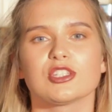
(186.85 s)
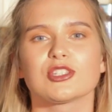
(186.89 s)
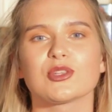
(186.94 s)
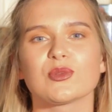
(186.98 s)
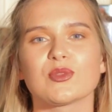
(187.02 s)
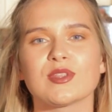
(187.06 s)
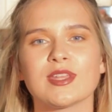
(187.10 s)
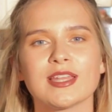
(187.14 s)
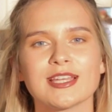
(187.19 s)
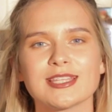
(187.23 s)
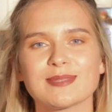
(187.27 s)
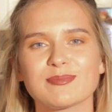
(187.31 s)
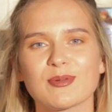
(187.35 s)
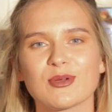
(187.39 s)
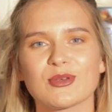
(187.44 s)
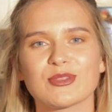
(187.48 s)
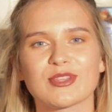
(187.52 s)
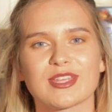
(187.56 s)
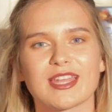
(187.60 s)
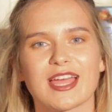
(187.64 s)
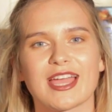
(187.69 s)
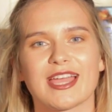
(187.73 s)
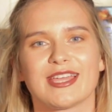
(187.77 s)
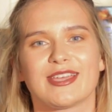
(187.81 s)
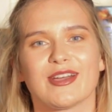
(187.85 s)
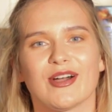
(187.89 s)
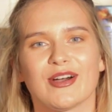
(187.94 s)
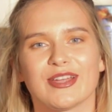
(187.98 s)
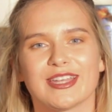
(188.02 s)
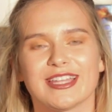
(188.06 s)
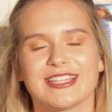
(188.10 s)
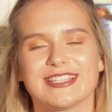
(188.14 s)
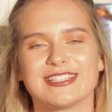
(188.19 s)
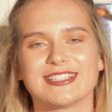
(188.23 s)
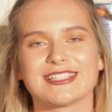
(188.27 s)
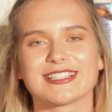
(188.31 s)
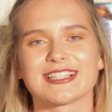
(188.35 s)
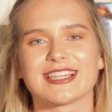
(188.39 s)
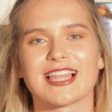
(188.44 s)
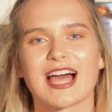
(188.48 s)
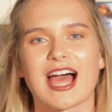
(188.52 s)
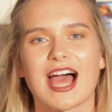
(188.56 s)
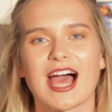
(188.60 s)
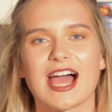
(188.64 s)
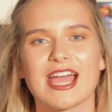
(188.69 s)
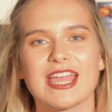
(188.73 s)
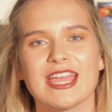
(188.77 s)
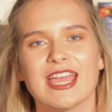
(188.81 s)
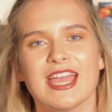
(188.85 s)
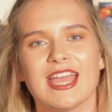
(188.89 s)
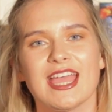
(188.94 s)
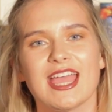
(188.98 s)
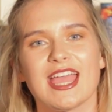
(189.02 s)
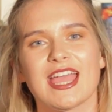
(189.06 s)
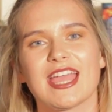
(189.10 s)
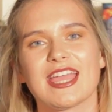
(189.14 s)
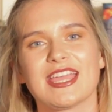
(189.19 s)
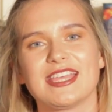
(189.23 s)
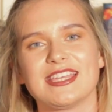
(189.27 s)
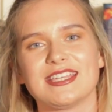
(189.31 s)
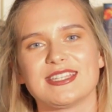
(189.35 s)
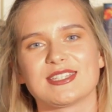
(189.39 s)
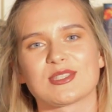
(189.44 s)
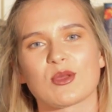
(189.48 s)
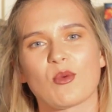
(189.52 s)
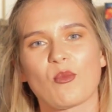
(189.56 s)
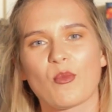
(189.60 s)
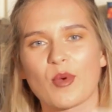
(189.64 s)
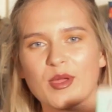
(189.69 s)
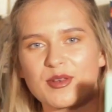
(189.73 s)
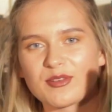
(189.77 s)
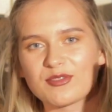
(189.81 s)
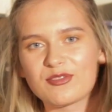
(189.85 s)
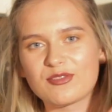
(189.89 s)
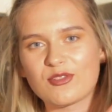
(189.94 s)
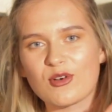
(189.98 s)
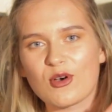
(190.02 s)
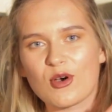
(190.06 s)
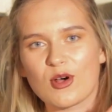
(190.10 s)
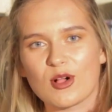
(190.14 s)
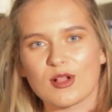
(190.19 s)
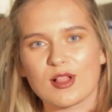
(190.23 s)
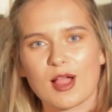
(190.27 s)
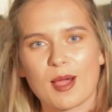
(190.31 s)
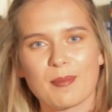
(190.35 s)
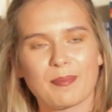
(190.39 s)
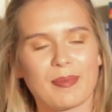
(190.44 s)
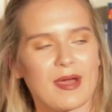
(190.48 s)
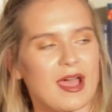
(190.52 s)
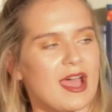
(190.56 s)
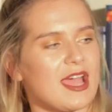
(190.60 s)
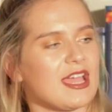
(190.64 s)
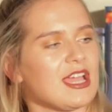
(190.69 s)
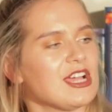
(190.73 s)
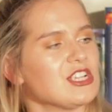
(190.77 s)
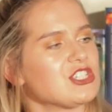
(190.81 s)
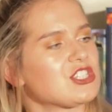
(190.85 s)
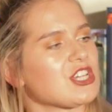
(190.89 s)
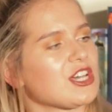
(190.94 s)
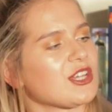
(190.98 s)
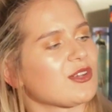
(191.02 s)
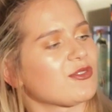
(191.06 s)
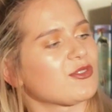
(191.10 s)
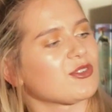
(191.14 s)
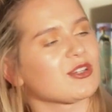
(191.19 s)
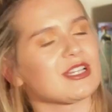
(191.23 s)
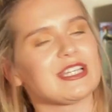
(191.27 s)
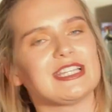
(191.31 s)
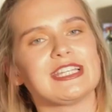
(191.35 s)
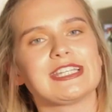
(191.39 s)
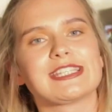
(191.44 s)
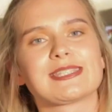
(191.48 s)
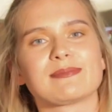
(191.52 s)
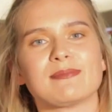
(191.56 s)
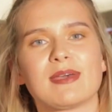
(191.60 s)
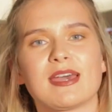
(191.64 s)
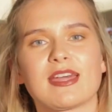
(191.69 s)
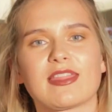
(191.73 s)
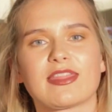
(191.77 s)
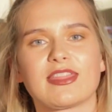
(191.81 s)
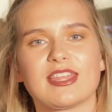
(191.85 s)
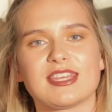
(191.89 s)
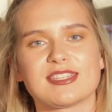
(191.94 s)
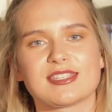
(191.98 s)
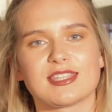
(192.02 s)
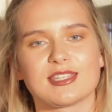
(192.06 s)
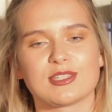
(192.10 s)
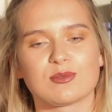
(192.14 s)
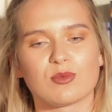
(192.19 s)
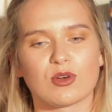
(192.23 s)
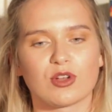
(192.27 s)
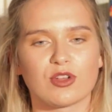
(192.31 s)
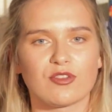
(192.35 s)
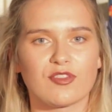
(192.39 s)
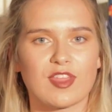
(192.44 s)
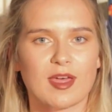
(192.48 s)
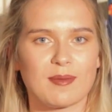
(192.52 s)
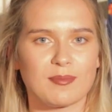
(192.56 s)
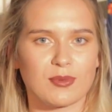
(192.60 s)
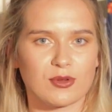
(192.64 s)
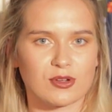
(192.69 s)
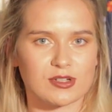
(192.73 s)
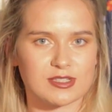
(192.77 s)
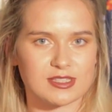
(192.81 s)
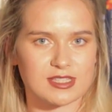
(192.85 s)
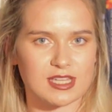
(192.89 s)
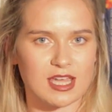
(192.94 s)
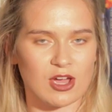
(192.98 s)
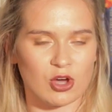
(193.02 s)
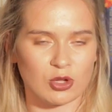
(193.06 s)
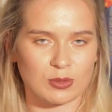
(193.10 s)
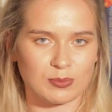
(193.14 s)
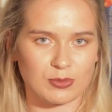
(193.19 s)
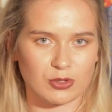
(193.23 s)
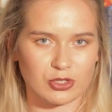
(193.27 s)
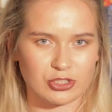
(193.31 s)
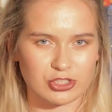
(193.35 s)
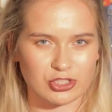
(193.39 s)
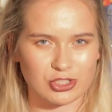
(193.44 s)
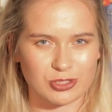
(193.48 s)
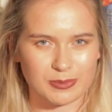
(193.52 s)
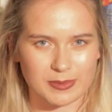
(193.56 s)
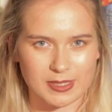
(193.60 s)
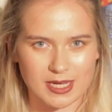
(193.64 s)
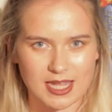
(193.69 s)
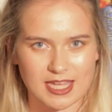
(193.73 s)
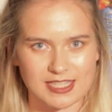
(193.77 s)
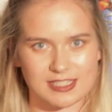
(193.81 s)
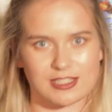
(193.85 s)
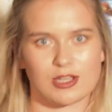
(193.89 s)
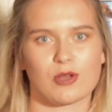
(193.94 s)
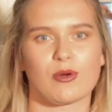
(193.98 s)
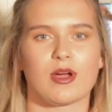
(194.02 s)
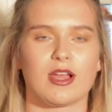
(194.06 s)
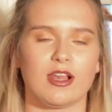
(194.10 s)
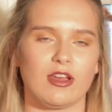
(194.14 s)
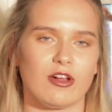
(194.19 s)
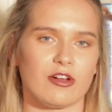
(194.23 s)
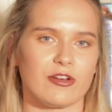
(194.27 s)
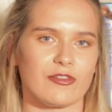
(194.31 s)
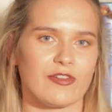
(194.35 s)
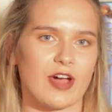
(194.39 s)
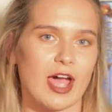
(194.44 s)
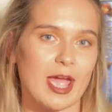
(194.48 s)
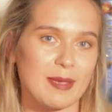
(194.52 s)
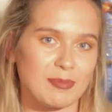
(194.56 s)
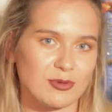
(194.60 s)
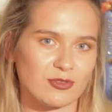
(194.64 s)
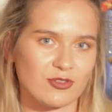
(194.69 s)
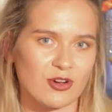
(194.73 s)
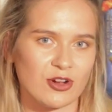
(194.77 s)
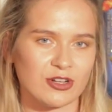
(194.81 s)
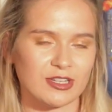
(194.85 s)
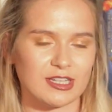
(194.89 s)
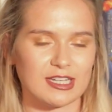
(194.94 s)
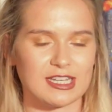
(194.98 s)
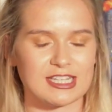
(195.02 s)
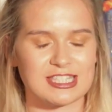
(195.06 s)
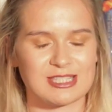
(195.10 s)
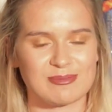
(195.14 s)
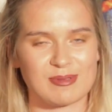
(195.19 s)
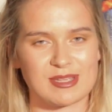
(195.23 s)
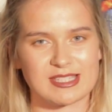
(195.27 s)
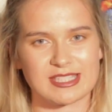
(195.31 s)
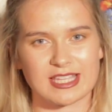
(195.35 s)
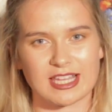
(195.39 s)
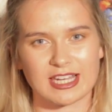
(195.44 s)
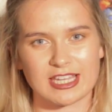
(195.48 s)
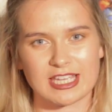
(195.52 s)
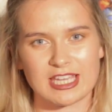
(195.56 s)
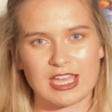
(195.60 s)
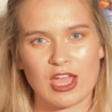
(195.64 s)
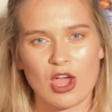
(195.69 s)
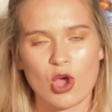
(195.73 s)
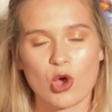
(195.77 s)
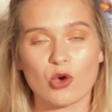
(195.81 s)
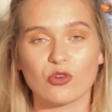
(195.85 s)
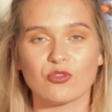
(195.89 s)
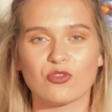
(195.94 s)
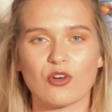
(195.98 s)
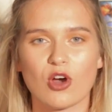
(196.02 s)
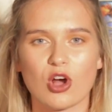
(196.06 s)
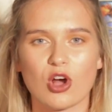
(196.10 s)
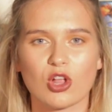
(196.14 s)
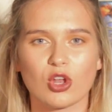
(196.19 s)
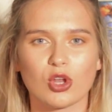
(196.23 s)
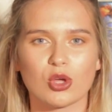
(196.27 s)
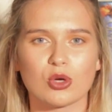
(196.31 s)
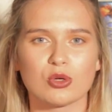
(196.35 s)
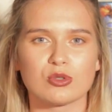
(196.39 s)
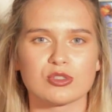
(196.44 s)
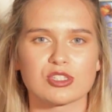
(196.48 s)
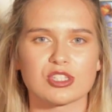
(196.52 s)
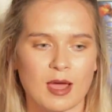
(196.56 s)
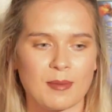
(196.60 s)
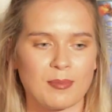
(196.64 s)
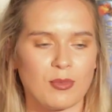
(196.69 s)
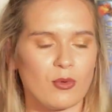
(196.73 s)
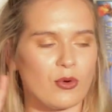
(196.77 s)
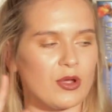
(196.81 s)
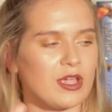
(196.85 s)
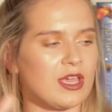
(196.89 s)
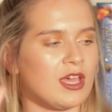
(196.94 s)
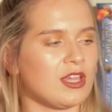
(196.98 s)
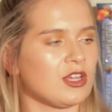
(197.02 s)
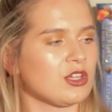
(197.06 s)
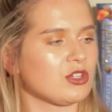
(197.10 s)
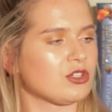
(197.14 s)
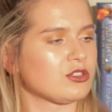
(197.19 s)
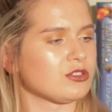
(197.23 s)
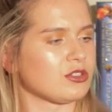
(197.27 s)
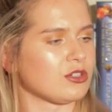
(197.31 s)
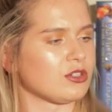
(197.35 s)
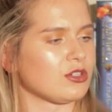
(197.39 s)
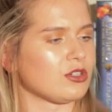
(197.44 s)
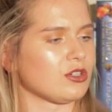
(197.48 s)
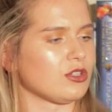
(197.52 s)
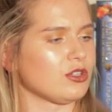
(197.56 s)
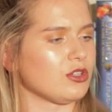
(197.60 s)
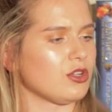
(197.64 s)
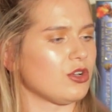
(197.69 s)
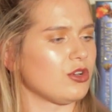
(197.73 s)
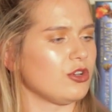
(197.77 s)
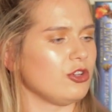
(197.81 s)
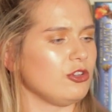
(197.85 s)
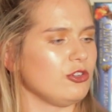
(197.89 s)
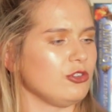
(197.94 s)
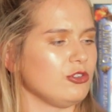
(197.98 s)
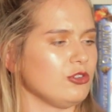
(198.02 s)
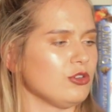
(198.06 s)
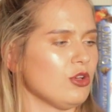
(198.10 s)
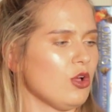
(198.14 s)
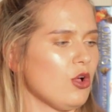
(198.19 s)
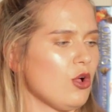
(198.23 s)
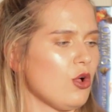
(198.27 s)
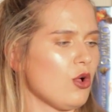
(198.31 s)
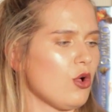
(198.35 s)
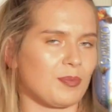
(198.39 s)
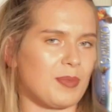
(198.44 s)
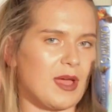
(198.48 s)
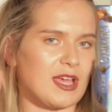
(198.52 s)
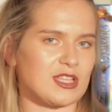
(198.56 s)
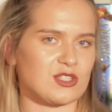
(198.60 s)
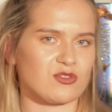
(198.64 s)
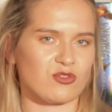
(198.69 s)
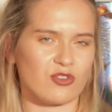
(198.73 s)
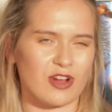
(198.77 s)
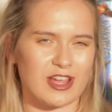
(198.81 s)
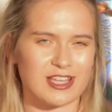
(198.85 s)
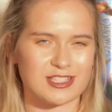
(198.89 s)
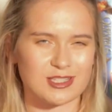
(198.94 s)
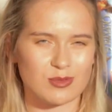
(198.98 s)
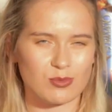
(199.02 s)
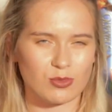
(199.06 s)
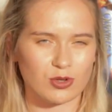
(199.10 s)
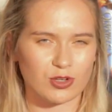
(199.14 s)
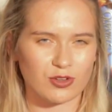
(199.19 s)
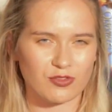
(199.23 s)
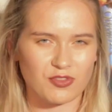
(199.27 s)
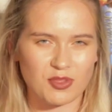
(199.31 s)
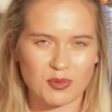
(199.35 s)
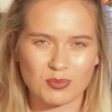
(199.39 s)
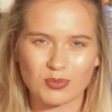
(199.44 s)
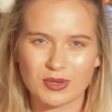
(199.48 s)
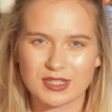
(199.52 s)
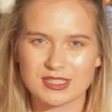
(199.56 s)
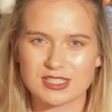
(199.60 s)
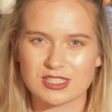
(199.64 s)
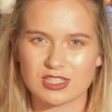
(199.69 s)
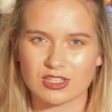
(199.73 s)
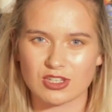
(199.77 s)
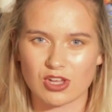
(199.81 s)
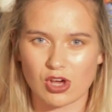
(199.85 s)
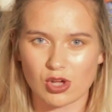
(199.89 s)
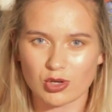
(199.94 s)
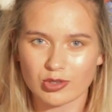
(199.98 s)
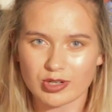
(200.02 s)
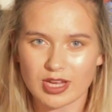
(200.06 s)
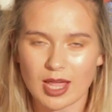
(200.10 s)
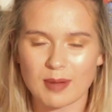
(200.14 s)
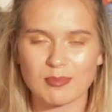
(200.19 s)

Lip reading: So the next book that I got in July is Windfall by Jennifer E. Smith. This is one of them books on BookTube that has quite a lot of hype around it. It basically follows a boy and a girl who are best friends, and one of them wins the lottery.